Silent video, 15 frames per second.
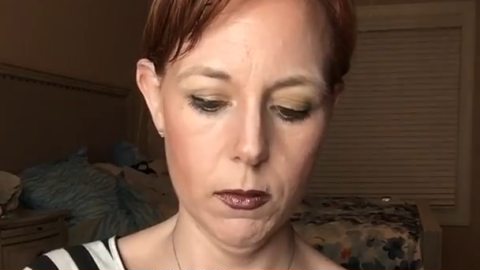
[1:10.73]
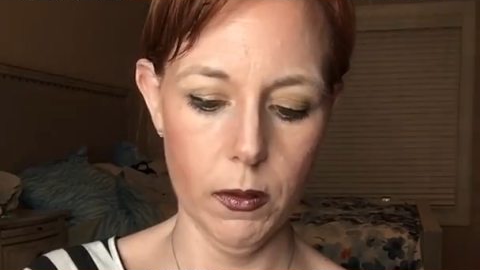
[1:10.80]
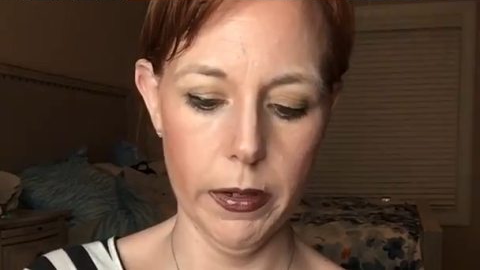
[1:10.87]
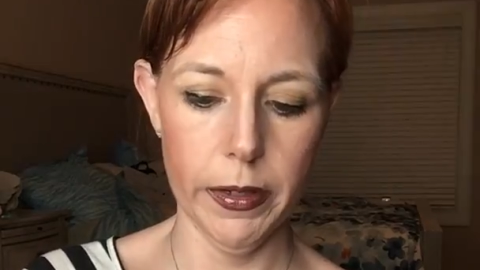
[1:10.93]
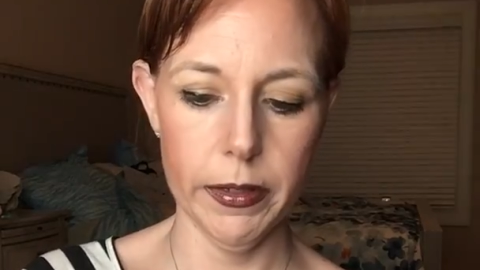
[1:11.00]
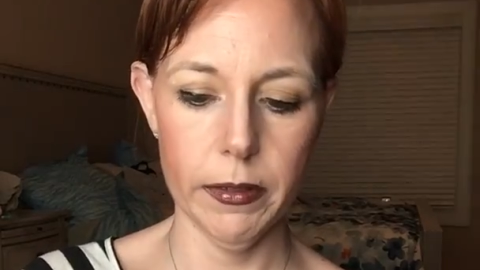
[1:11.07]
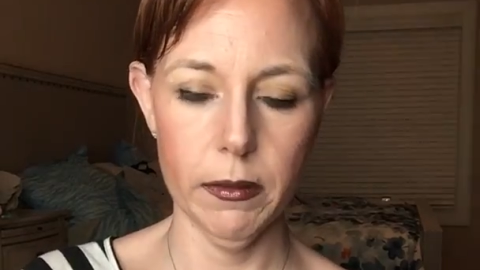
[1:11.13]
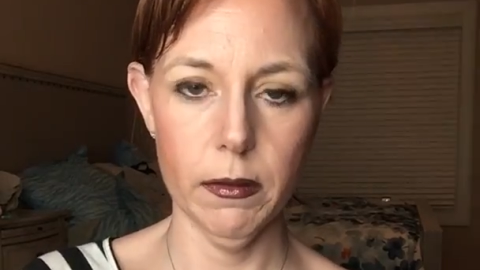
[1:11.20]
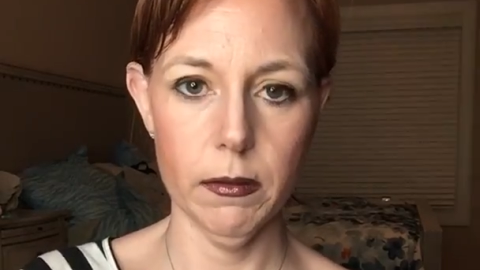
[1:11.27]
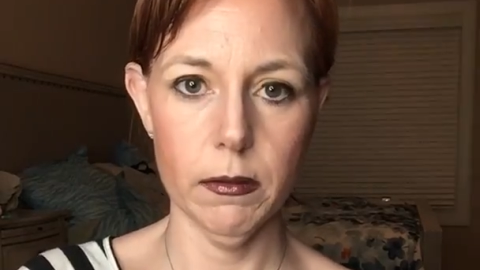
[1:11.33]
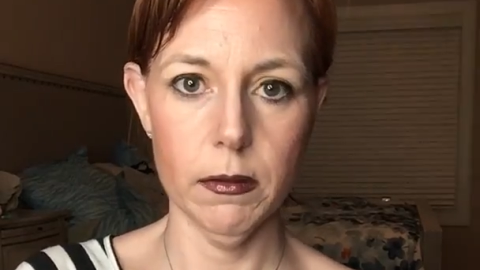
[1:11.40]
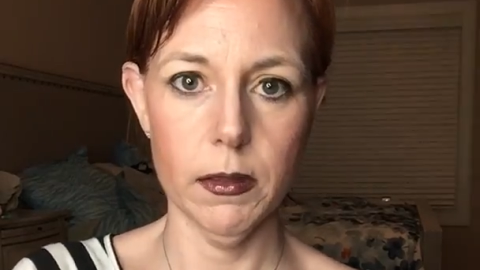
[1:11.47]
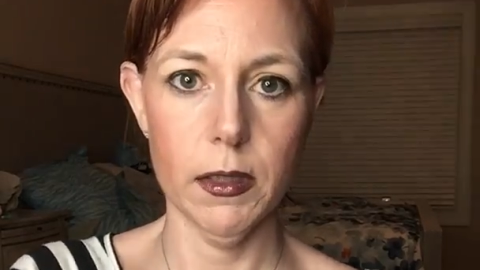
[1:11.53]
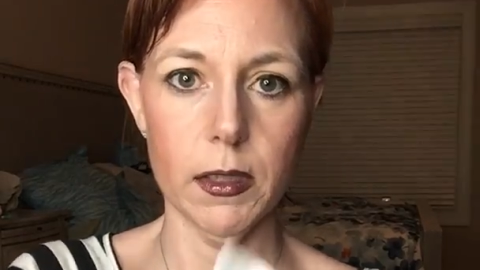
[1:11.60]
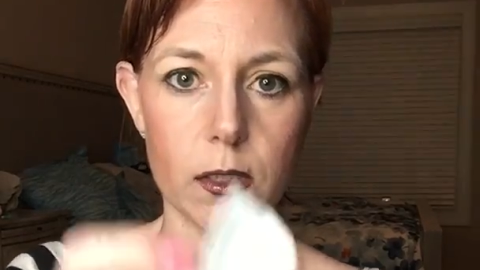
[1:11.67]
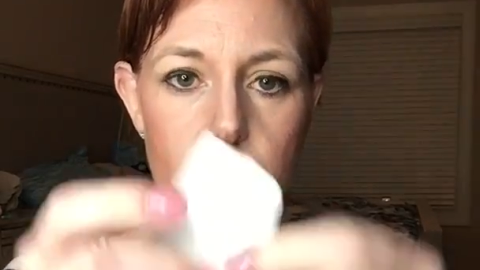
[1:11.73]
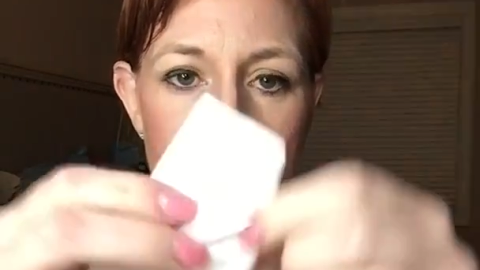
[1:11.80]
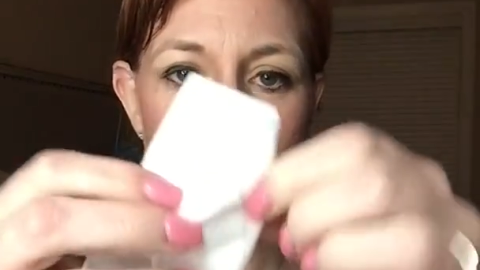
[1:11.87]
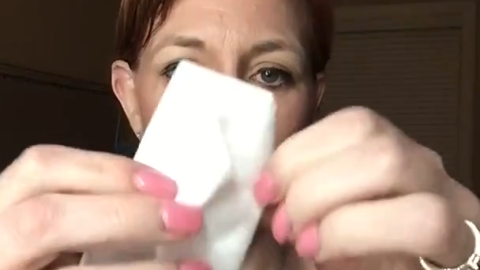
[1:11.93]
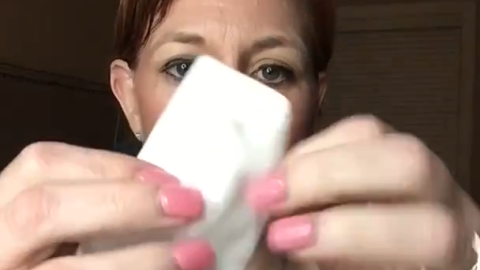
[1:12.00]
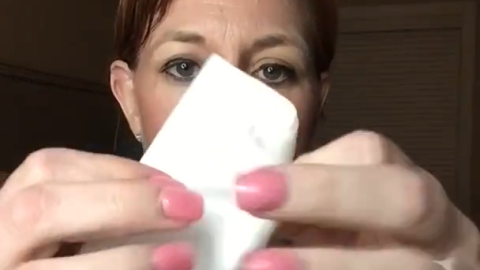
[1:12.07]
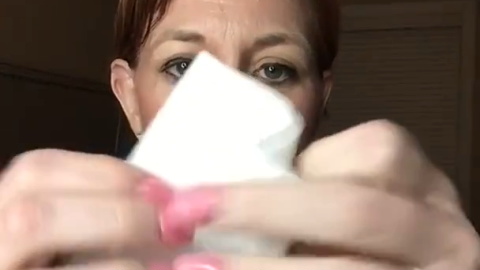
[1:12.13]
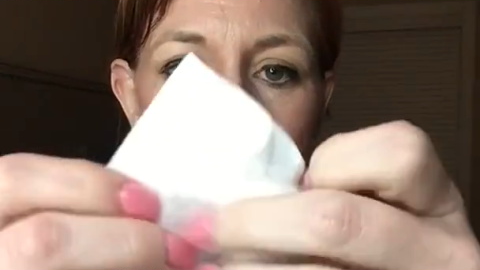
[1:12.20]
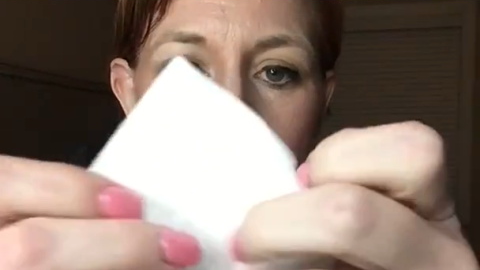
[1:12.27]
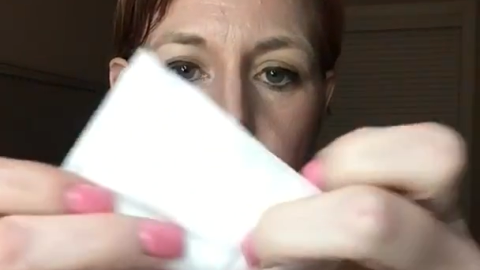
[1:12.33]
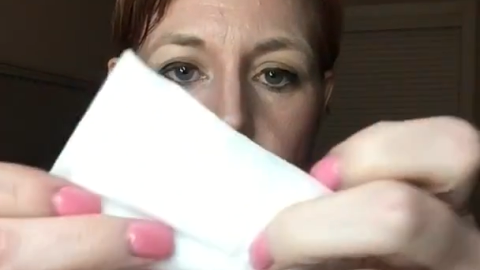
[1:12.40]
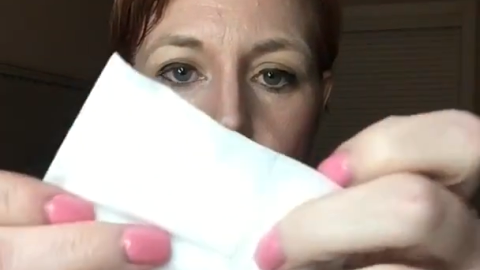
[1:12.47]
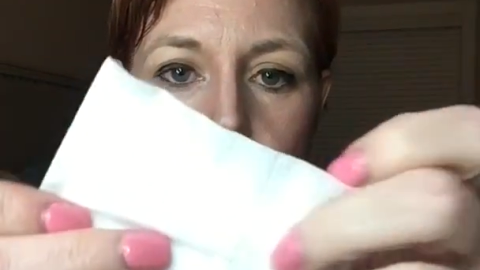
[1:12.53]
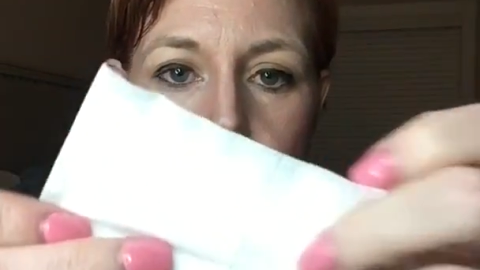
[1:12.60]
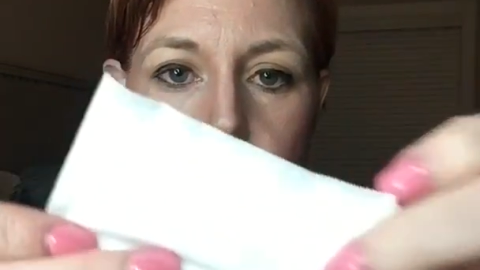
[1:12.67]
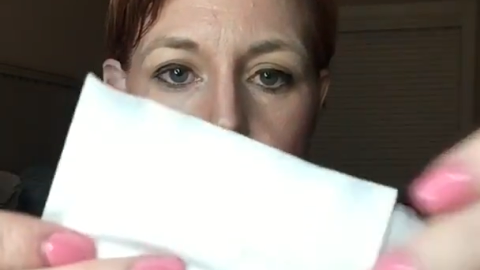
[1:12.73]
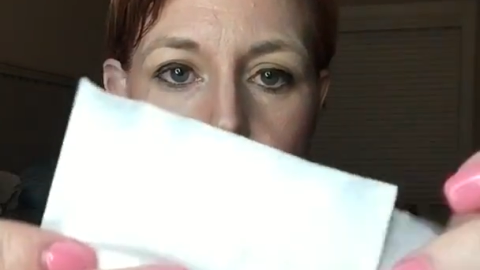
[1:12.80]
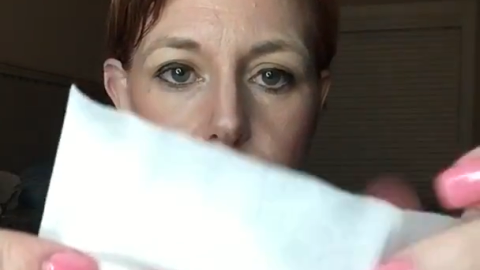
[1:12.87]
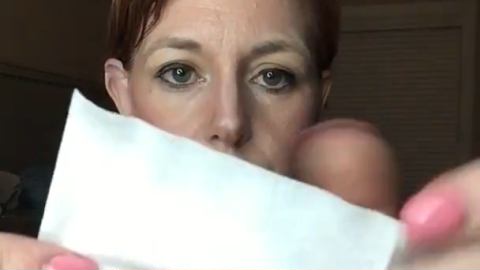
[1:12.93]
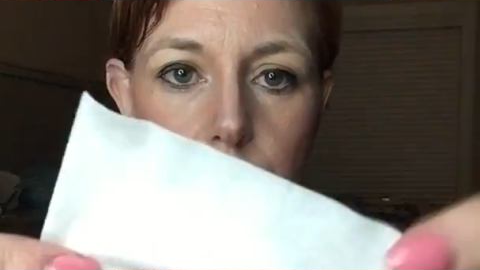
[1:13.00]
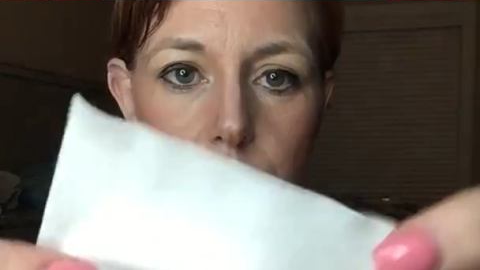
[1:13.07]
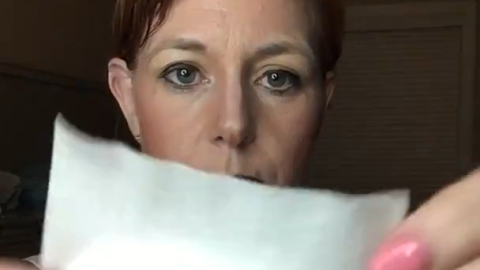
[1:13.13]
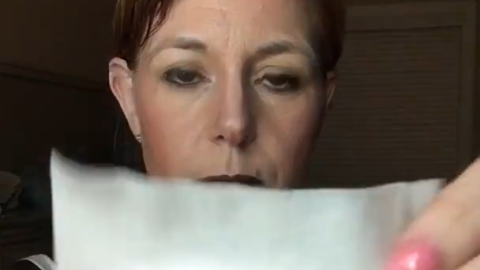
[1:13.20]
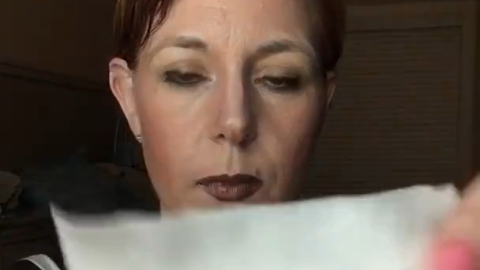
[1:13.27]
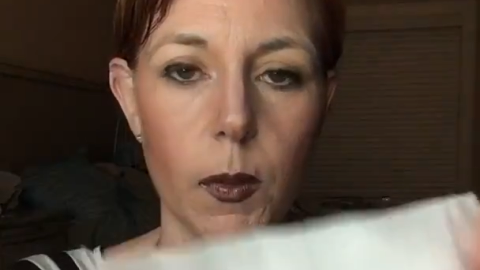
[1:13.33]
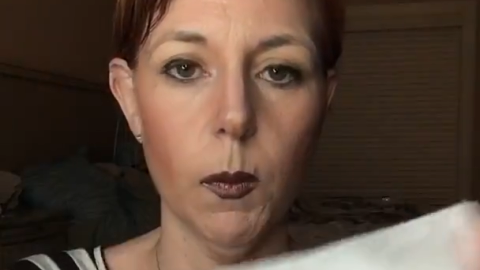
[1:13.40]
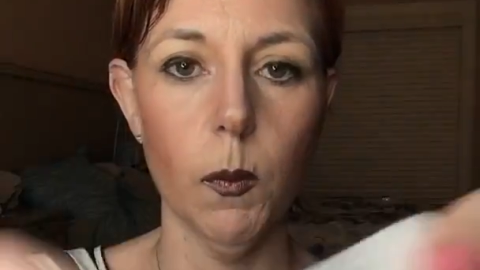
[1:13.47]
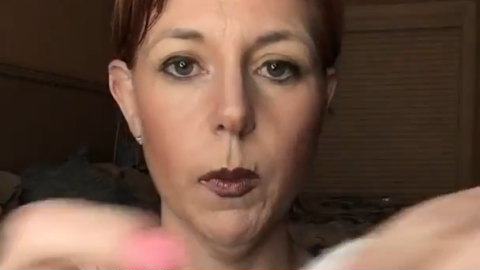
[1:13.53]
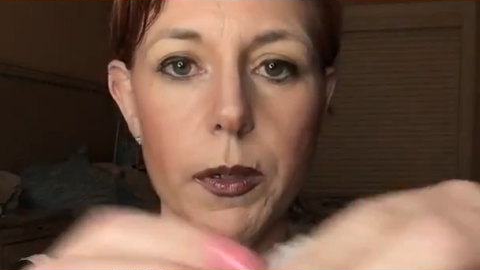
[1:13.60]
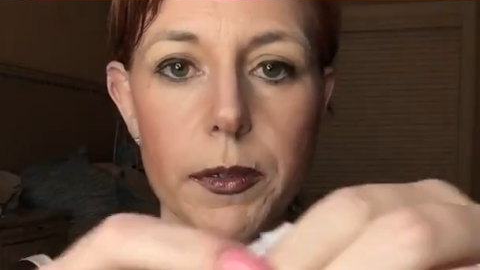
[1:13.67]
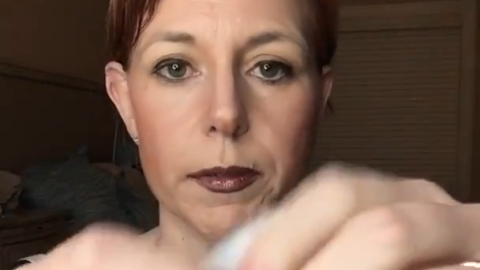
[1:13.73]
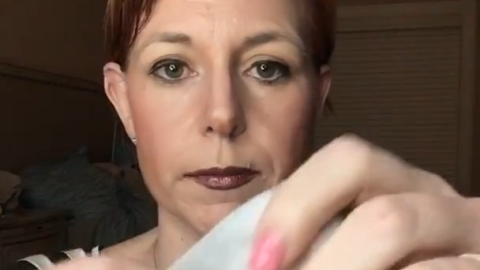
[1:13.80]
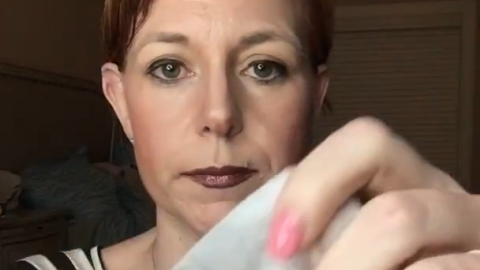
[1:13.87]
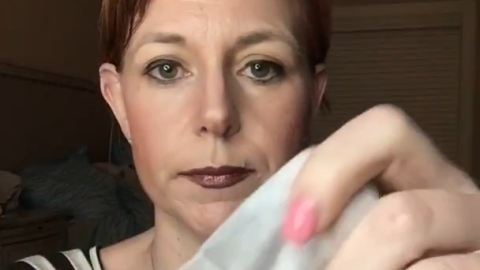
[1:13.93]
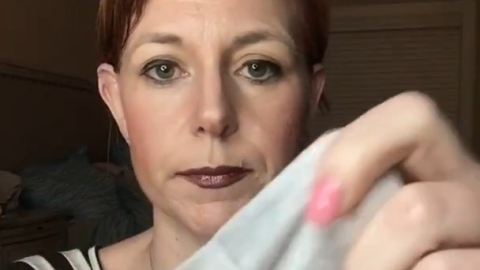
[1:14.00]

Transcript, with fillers: So I literally just have one.